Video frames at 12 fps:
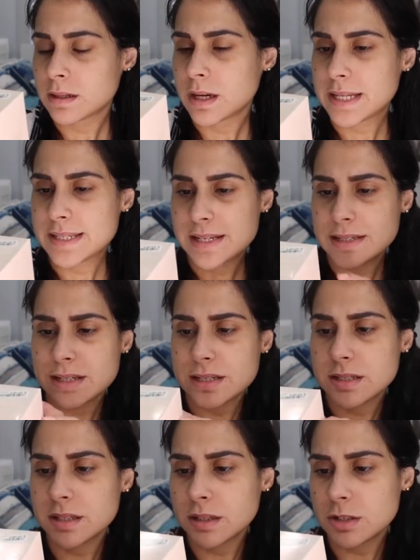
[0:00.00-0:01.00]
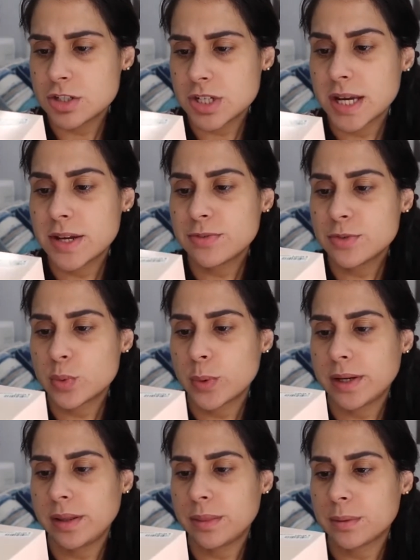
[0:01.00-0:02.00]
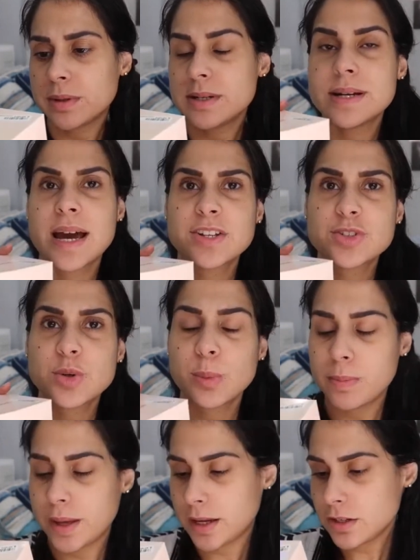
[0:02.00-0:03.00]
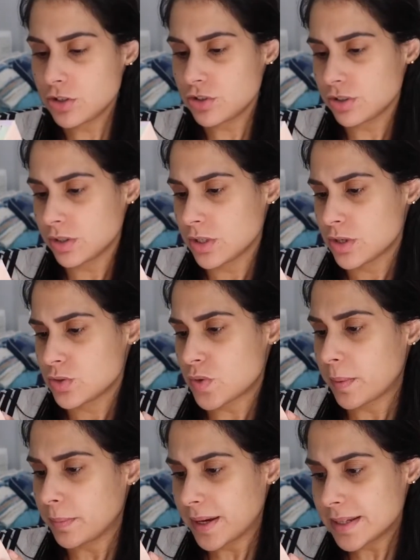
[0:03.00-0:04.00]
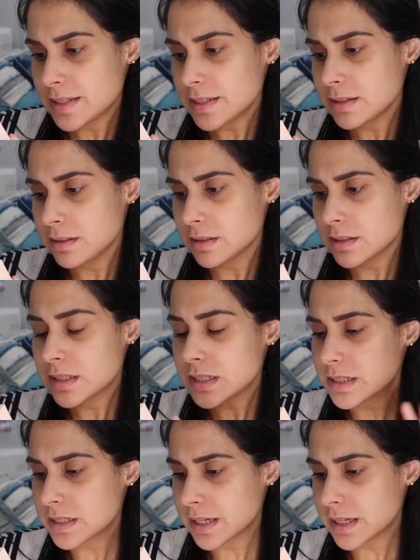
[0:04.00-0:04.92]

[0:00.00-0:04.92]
and it says it's in the shade 23 Natural Beige. So I'm guessing this is